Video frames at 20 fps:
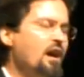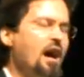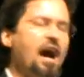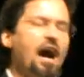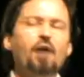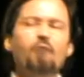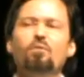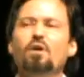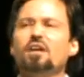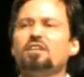
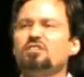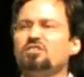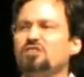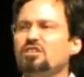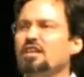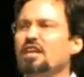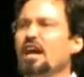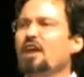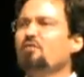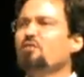I want to
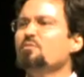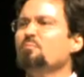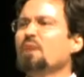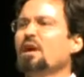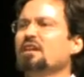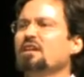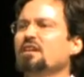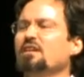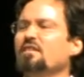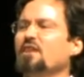see
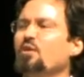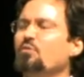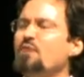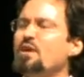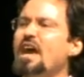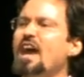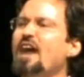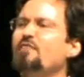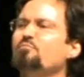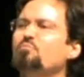everybody in there.
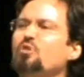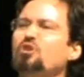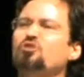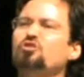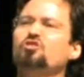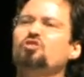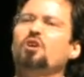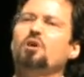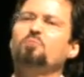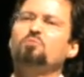We have
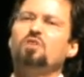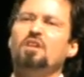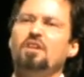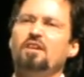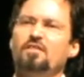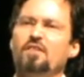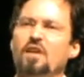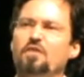Muslims